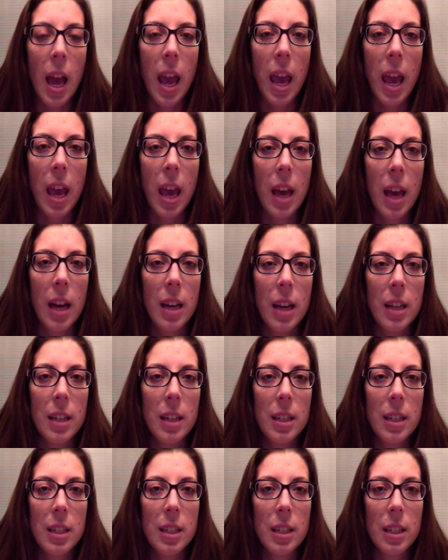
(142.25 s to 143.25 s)

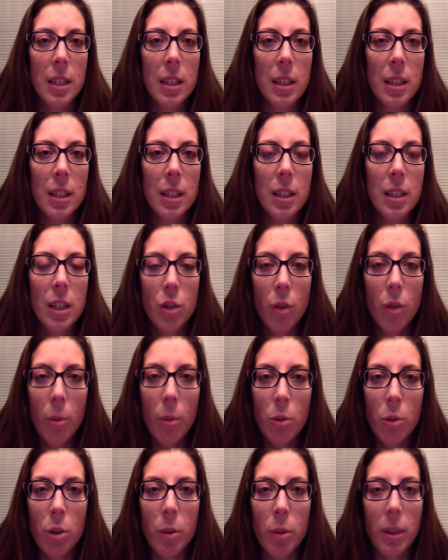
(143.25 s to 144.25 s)
and
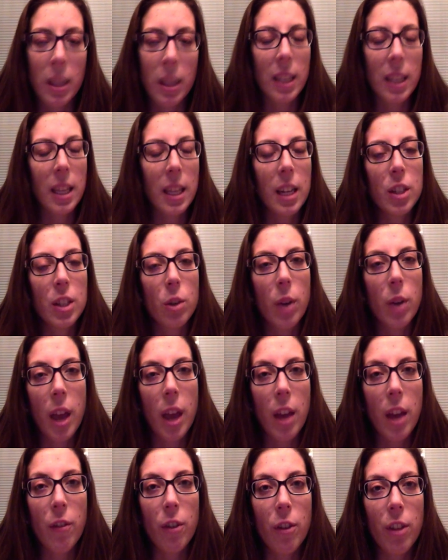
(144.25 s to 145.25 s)
disrupt you and think that it's
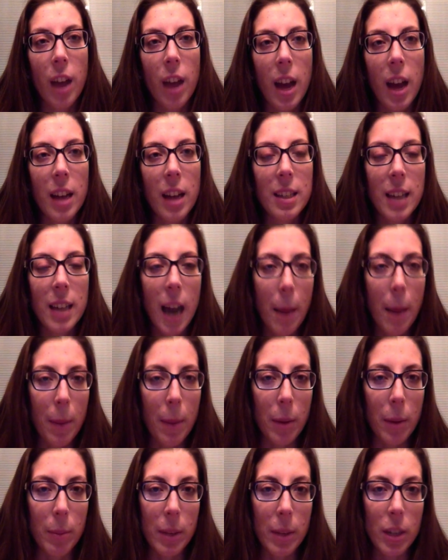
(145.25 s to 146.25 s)
okay for that to
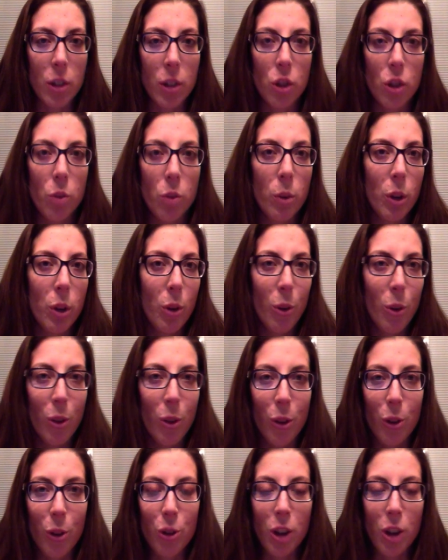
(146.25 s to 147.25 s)
happen because you wouldn't go to
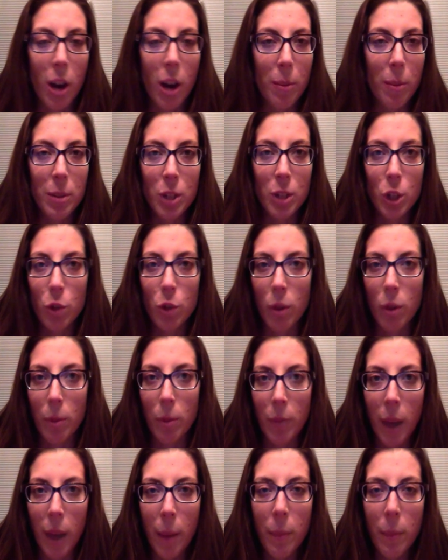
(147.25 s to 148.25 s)
their job and
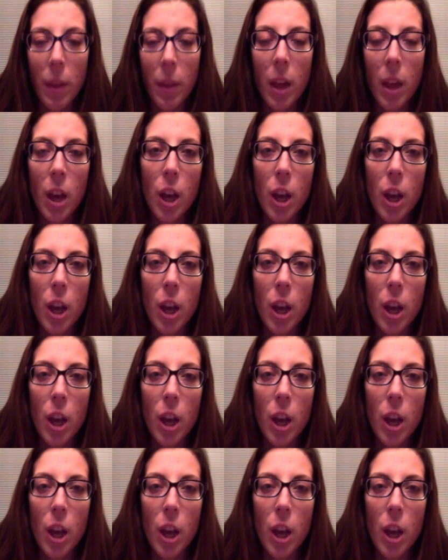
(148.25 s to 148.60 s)
disrupt them.